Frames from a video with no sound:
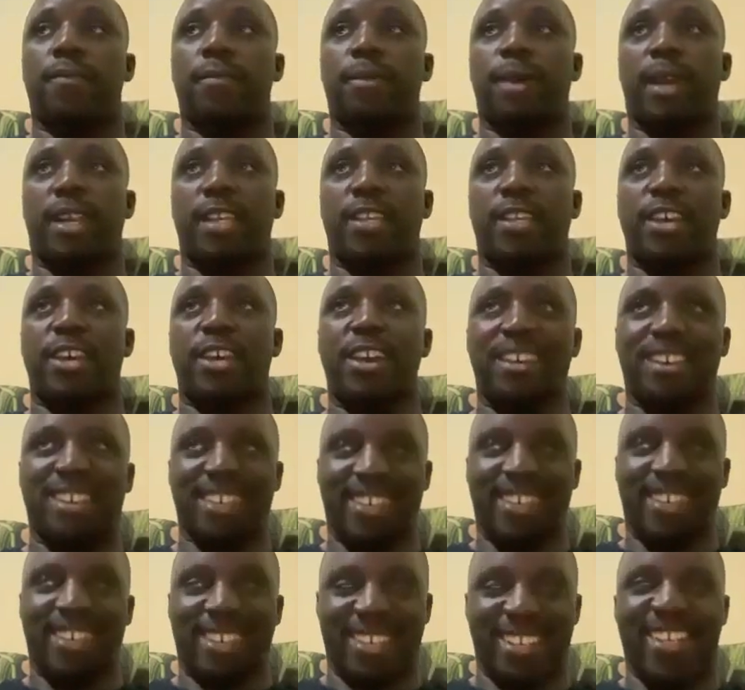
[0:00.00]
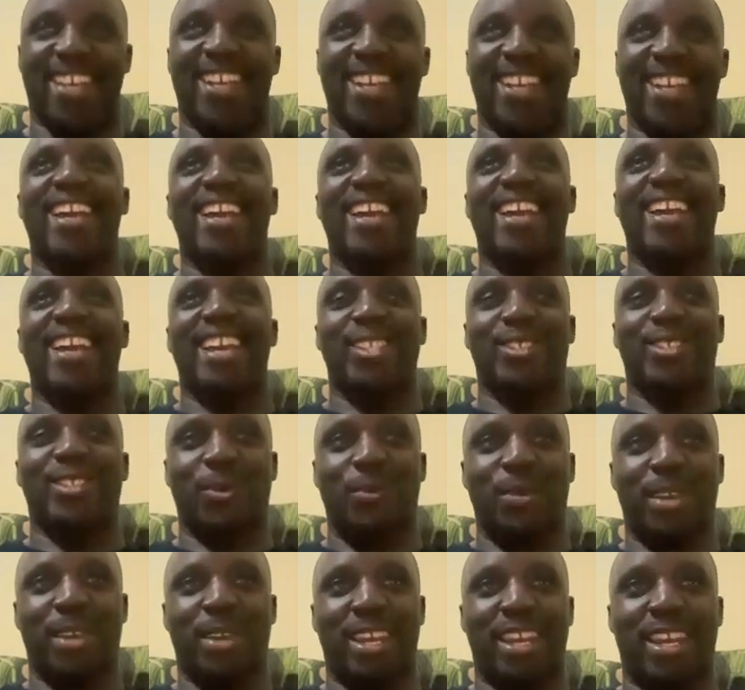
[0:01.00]
But in
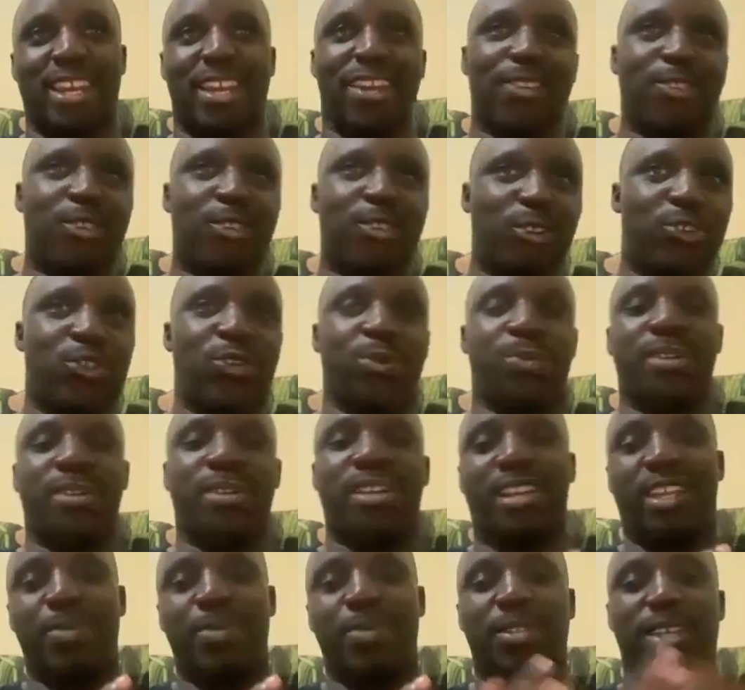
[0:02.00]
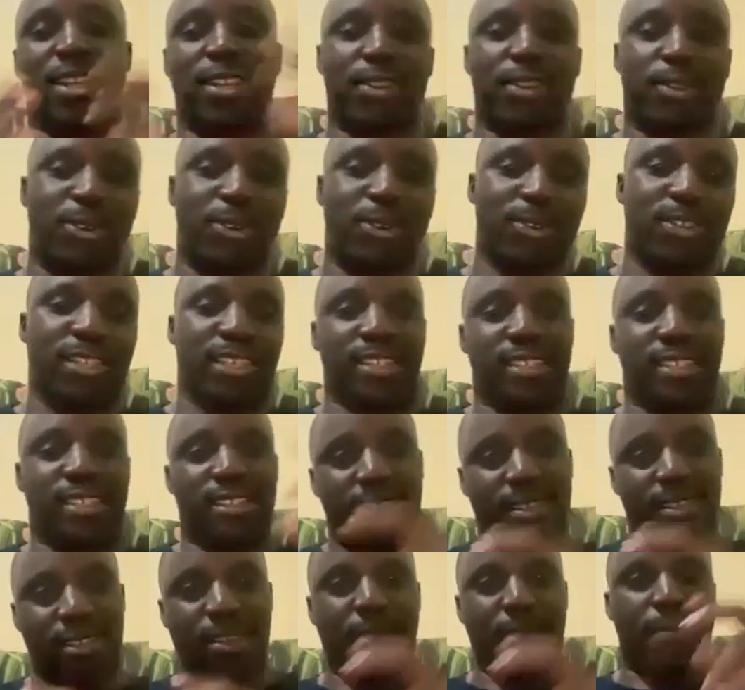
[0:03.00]
so many YouTube clips and all
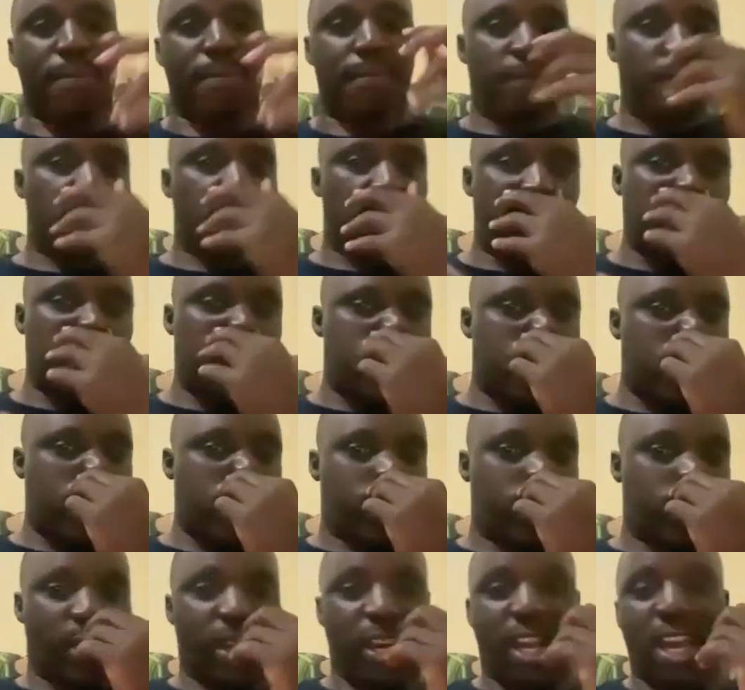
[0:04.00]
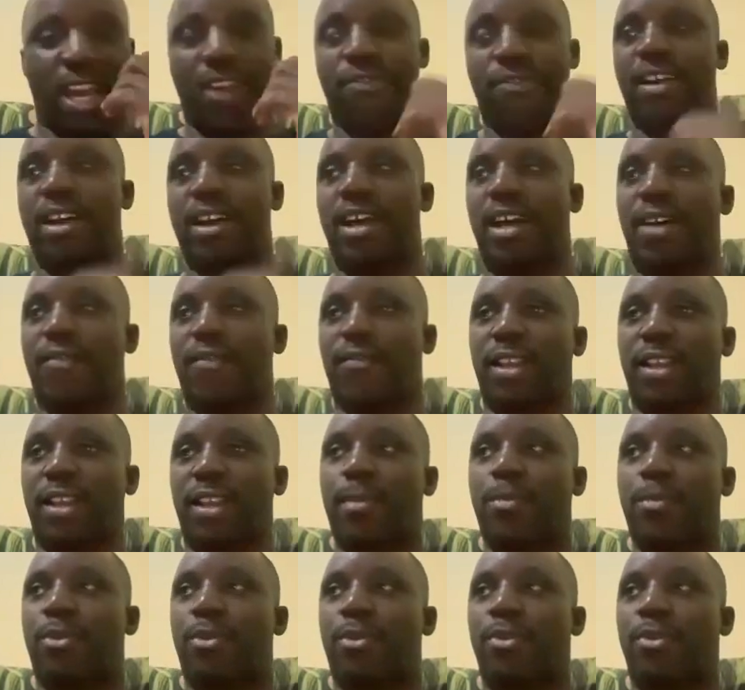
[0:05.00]
these that we have
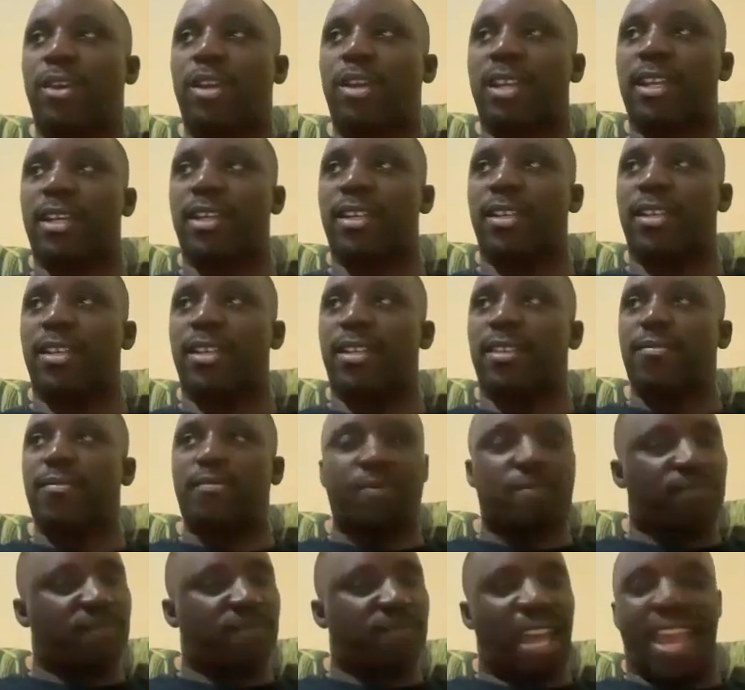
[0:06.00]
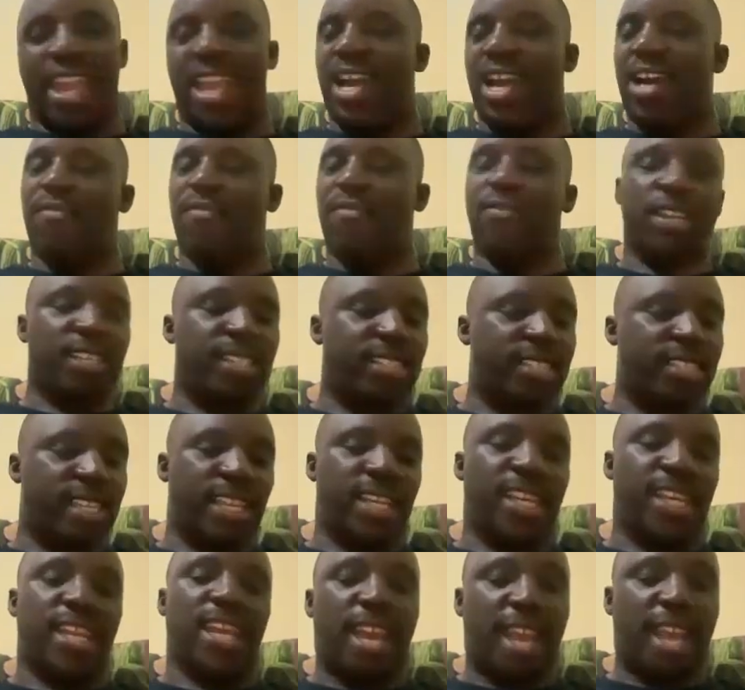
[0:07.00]
available, I haven't
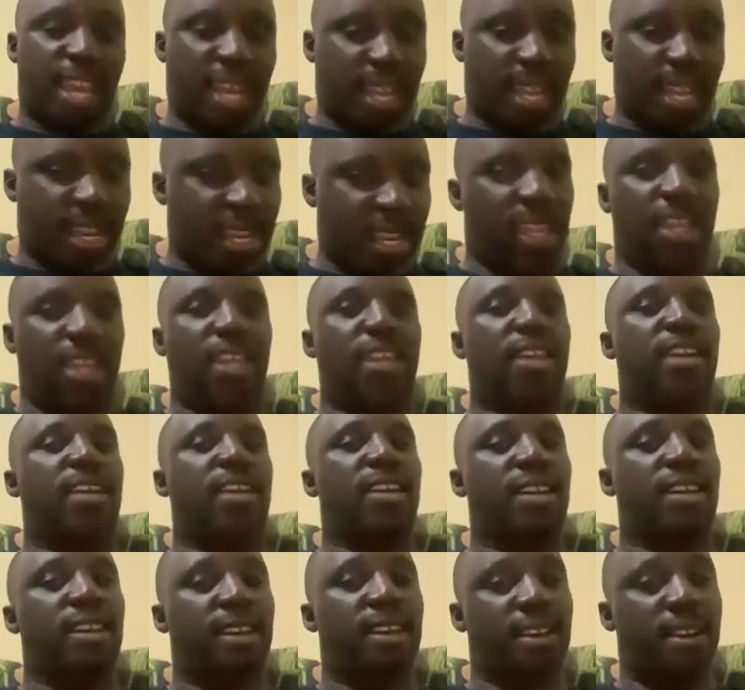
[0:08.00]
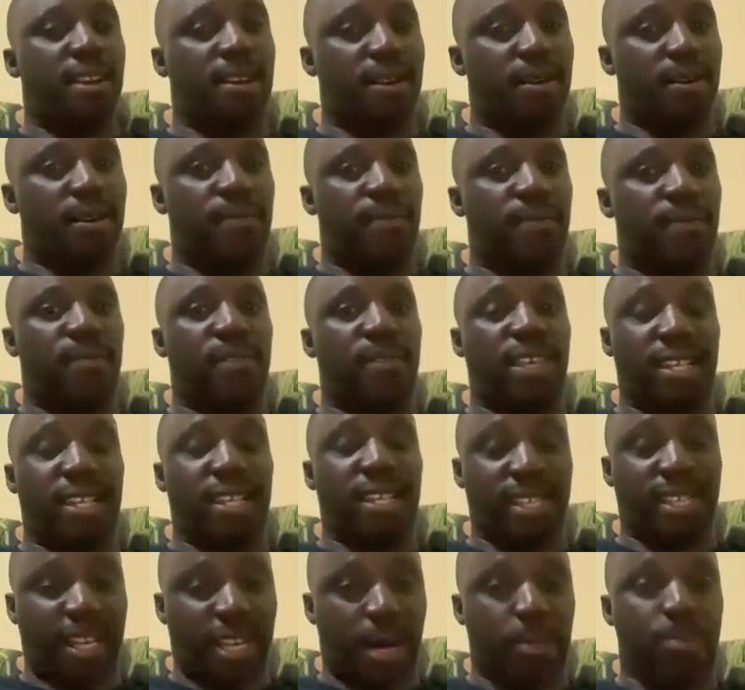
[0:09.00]
seen any
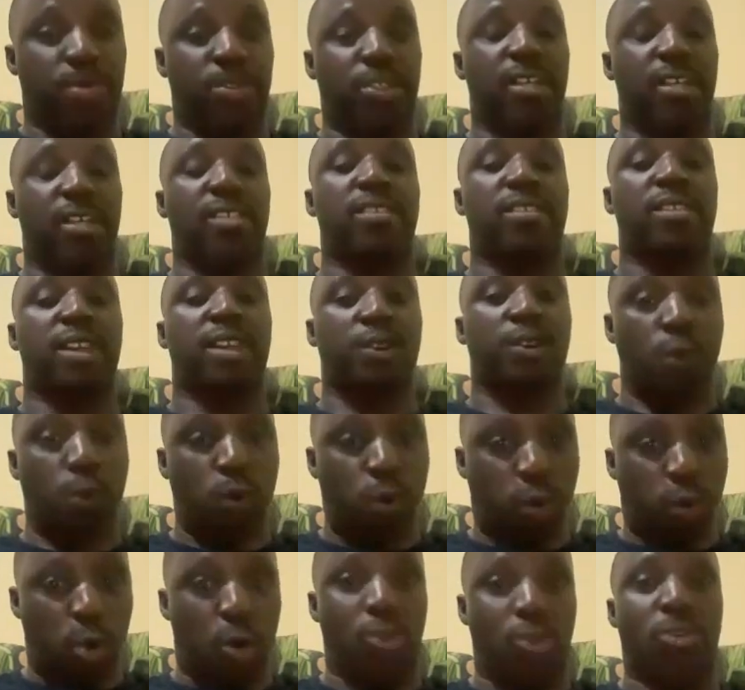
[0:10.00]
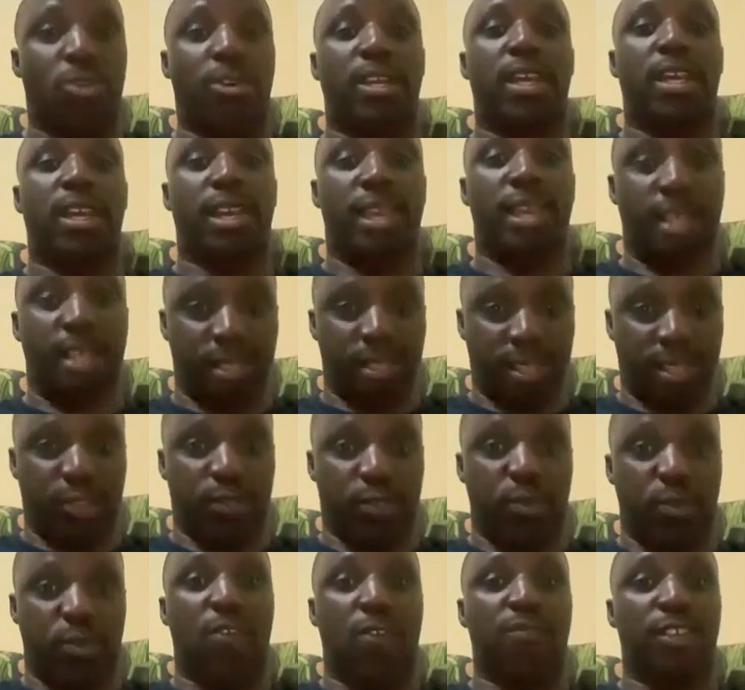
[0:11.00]
that captures the whole
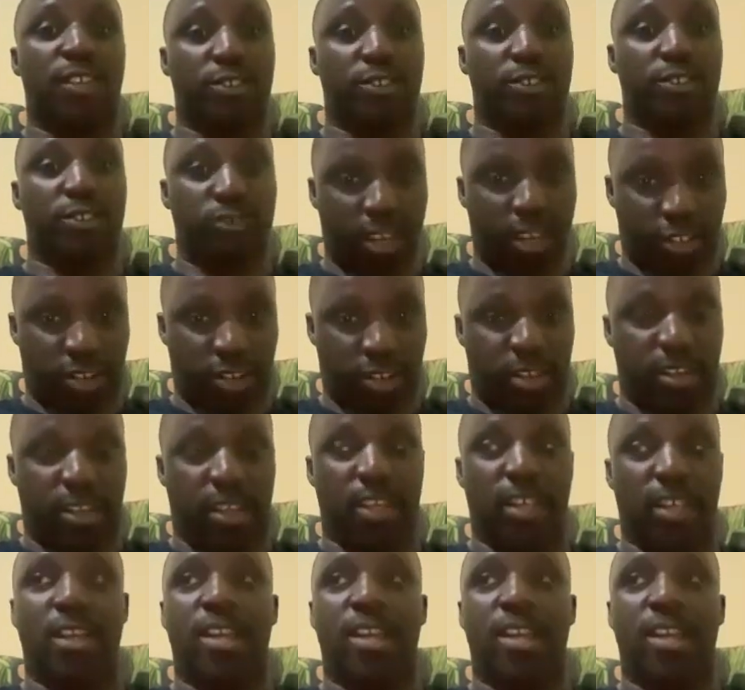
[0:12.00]
essence of the tradition.